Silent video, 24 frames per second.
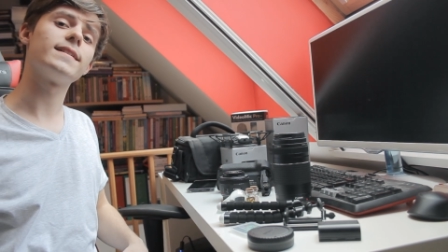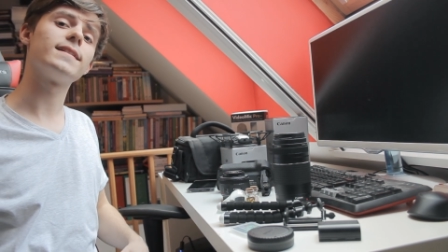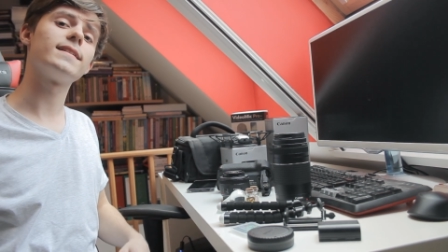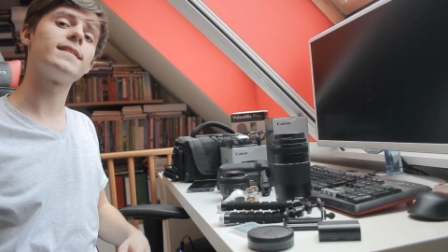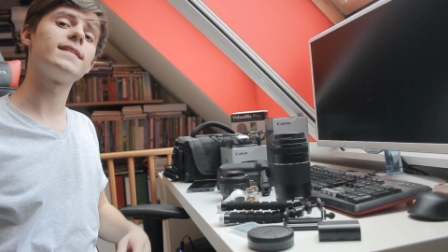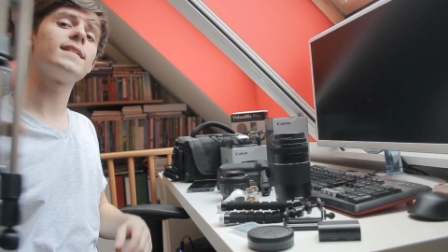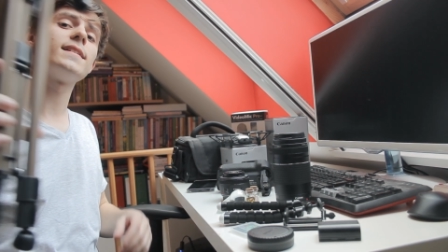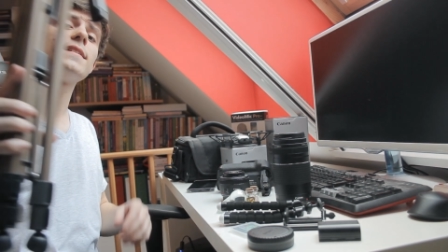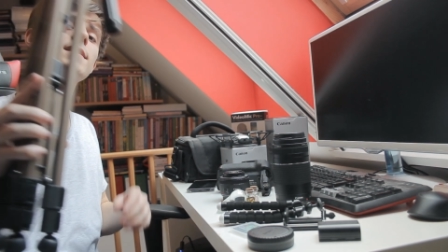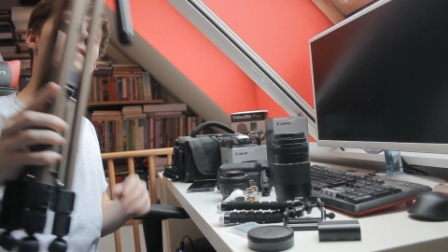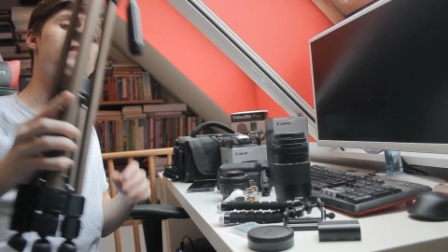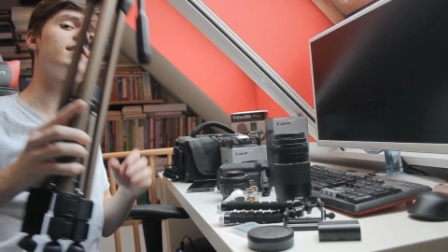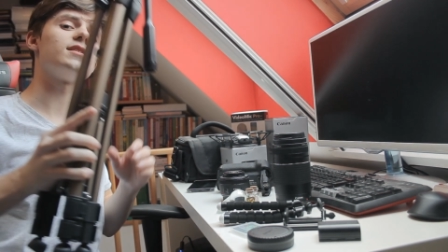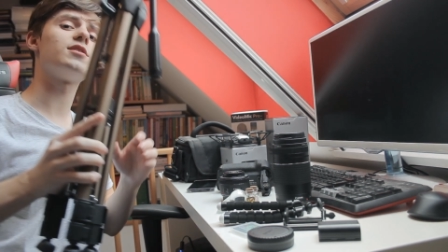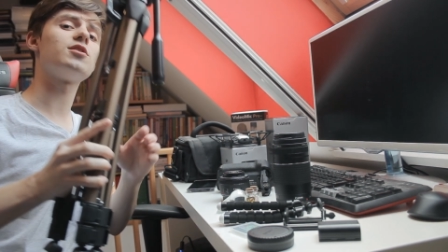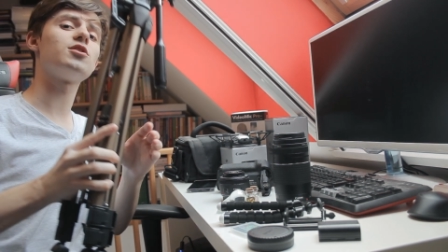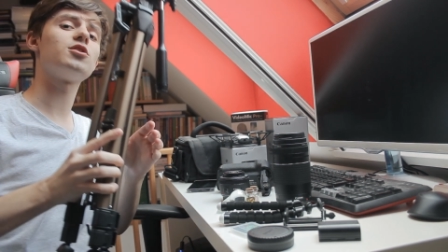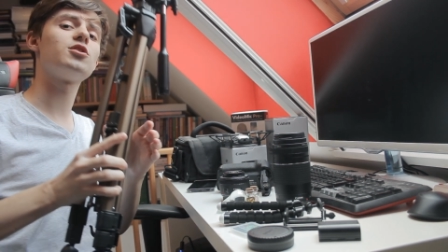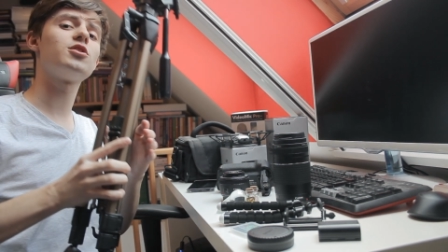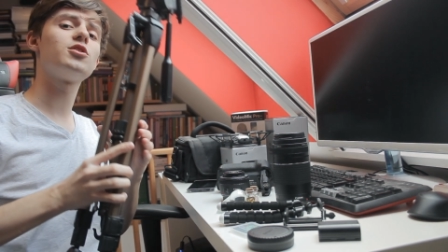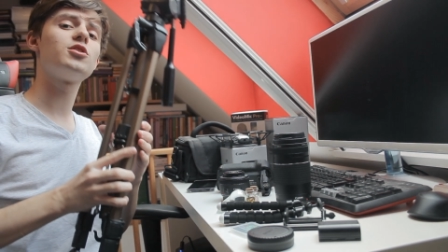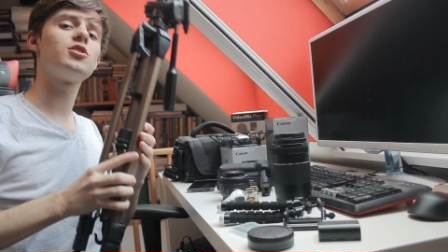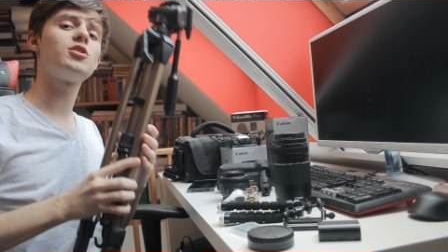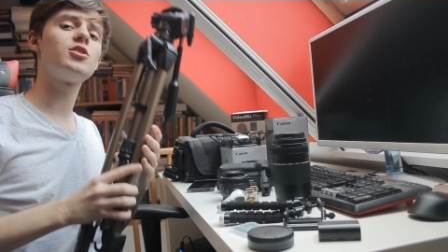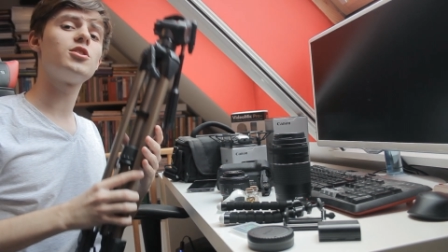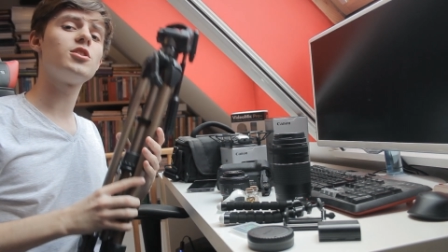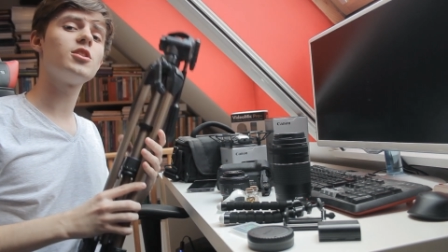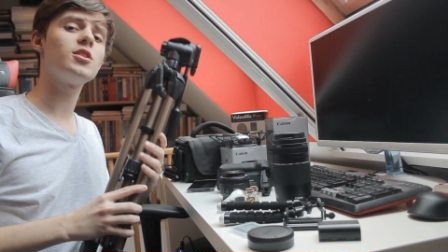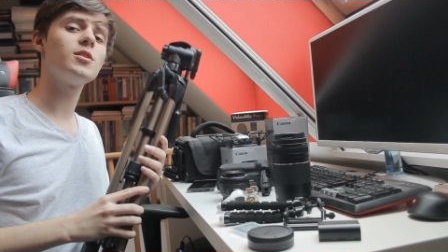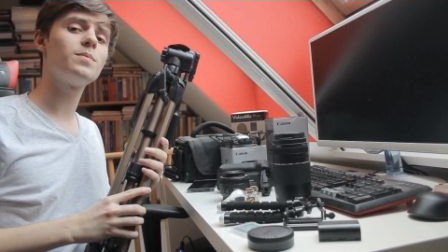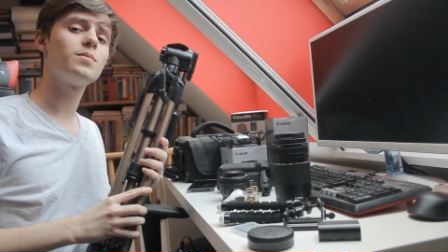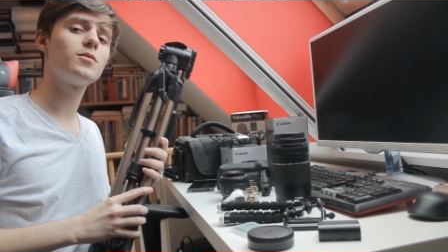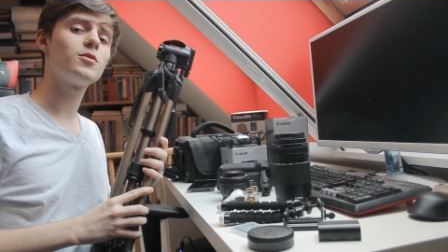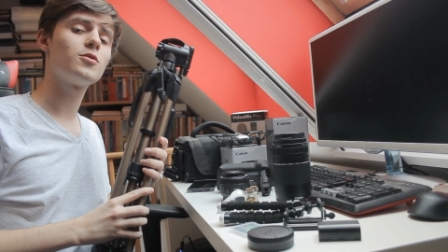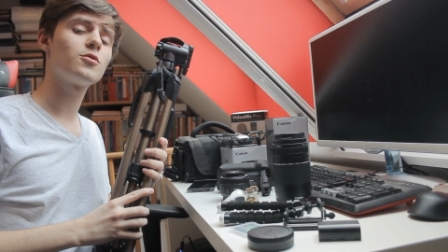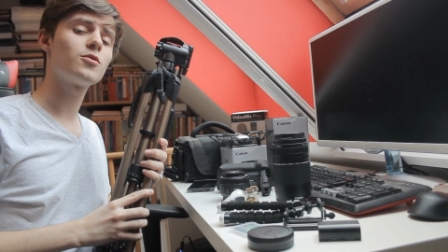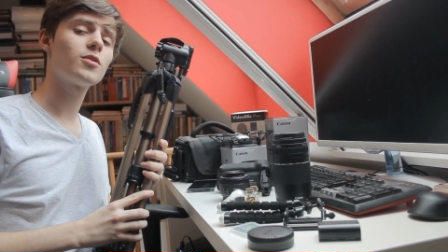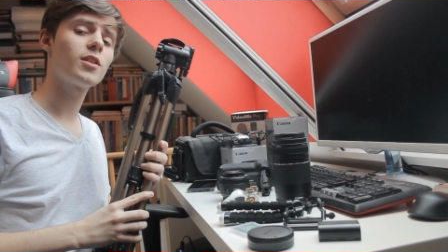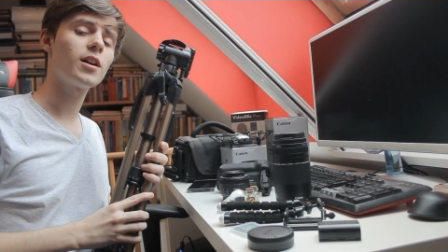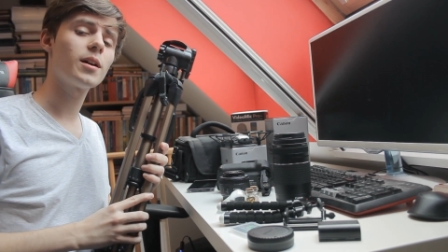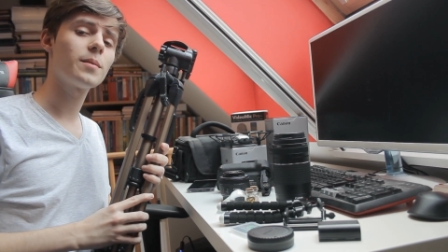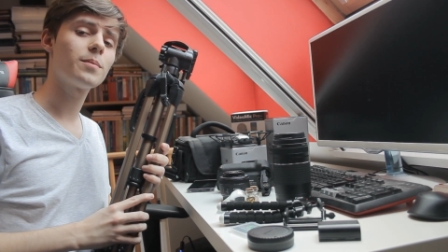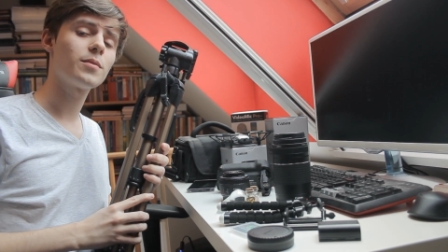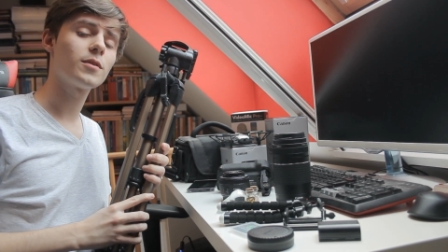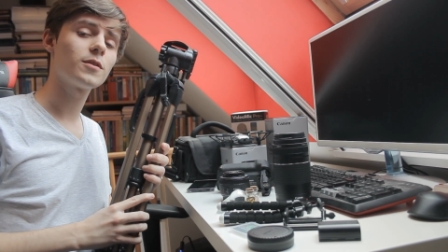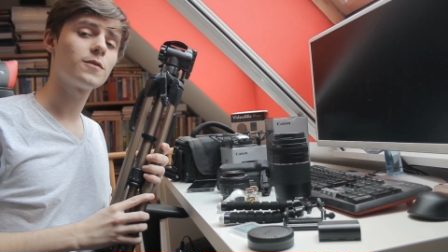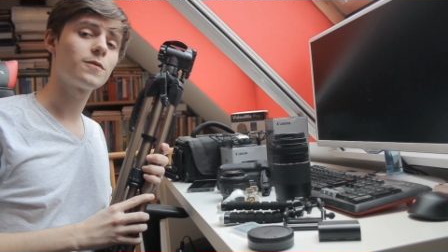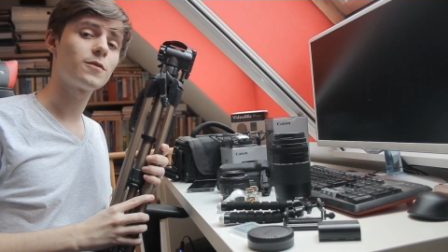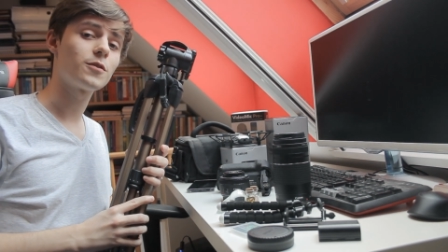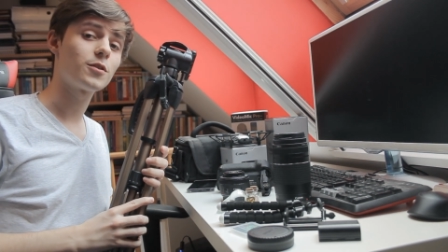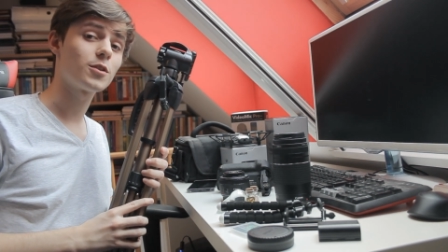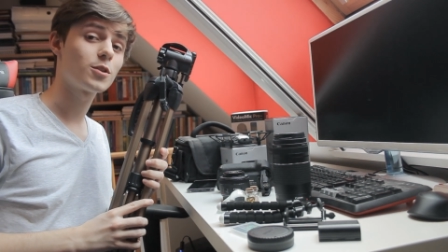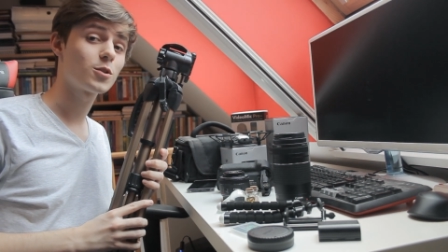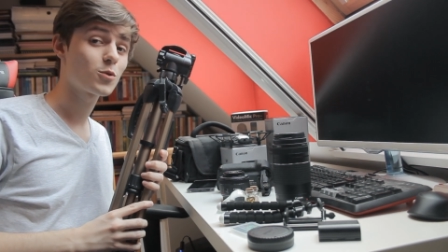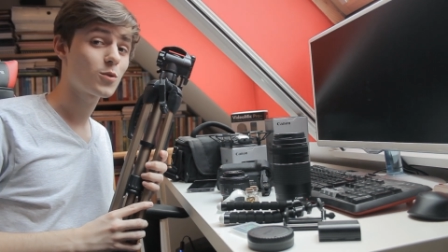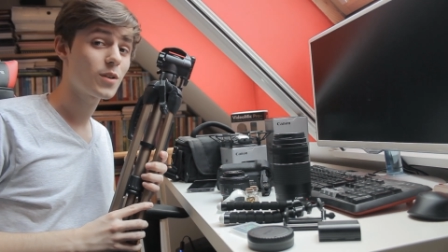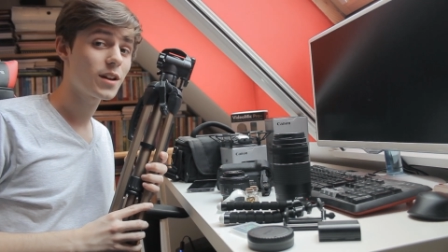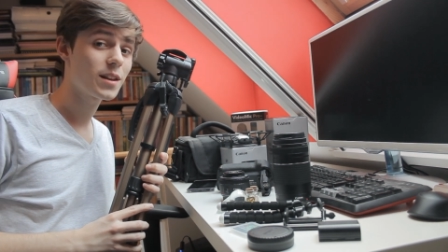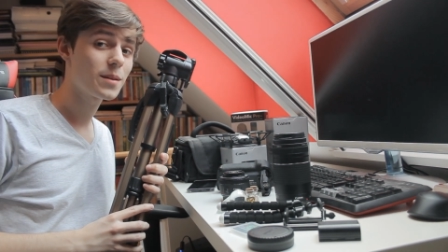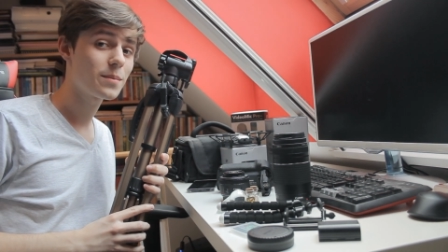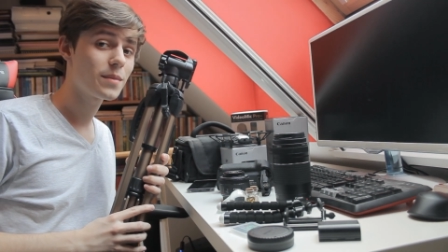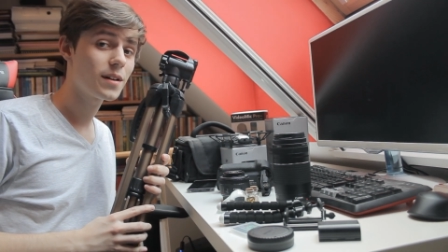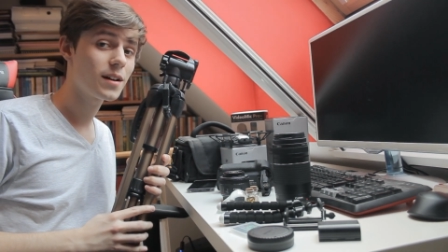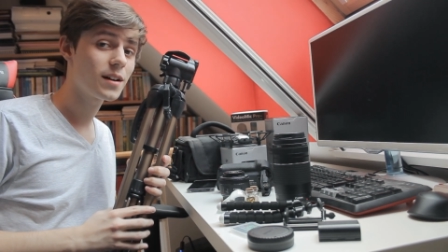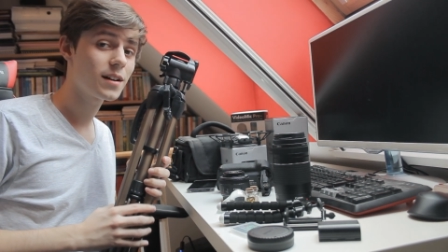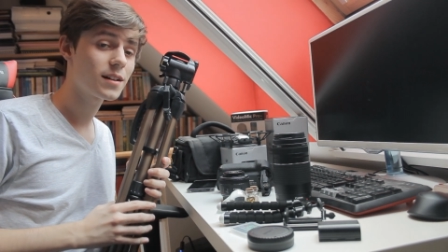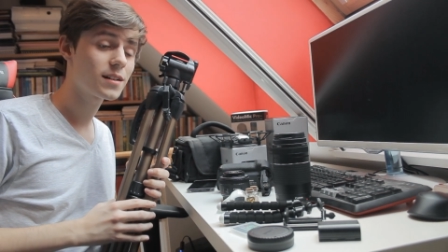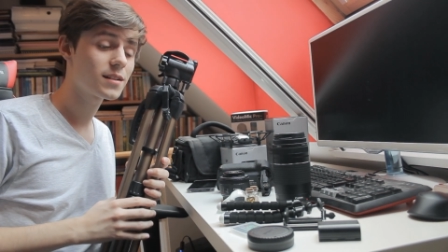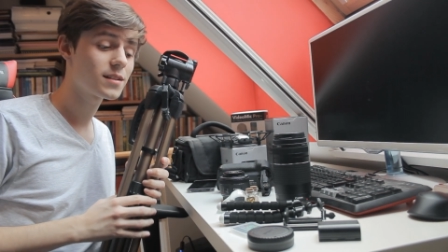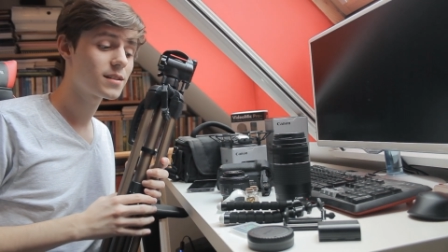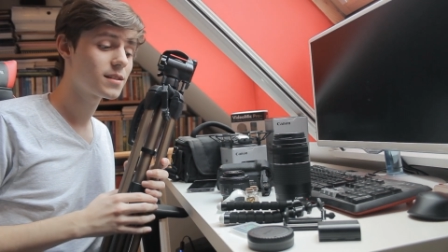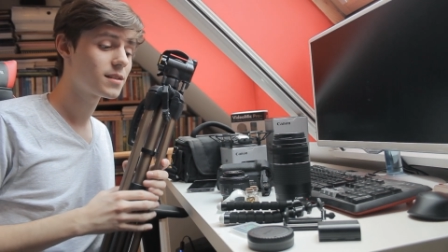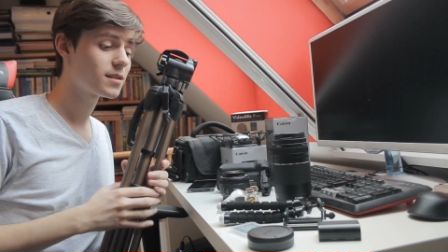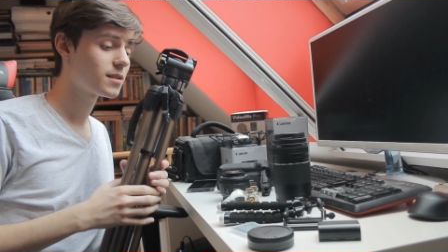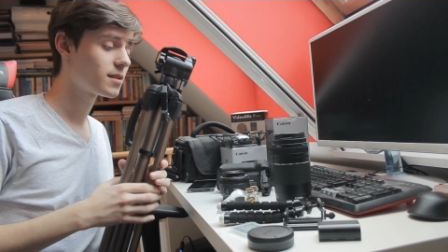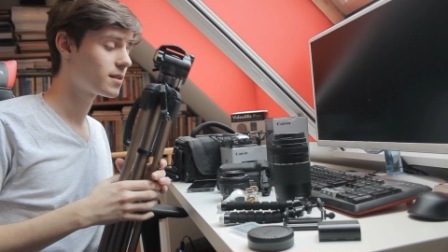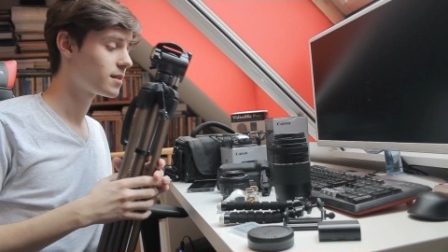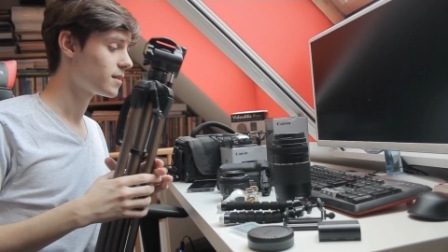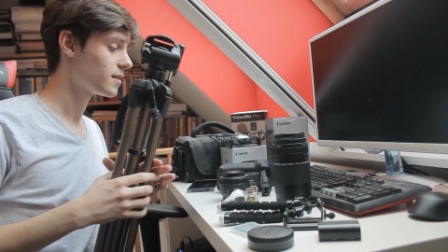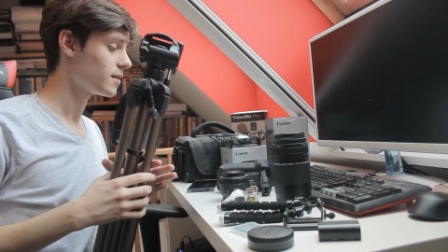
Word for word: these cheap tripod for 20 bucks